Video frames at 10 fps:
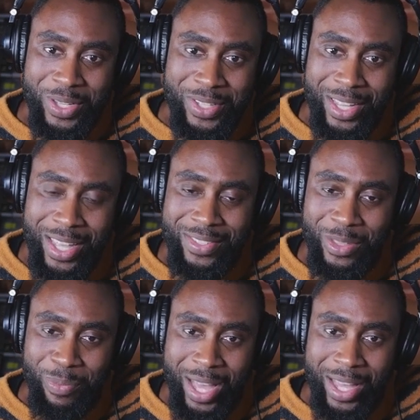yes in the
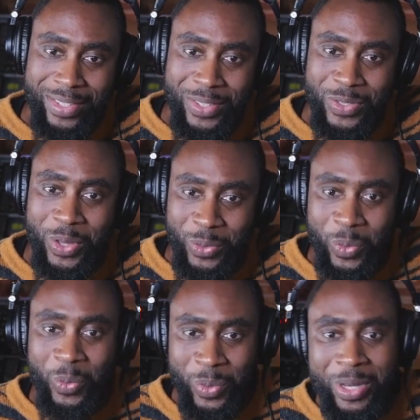past. So
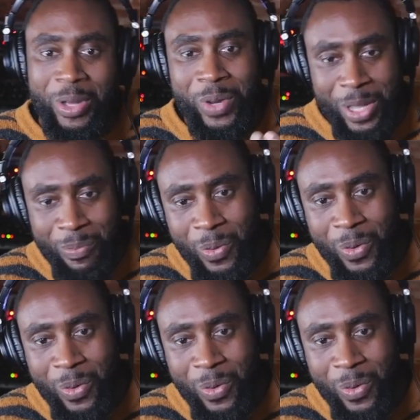we need more.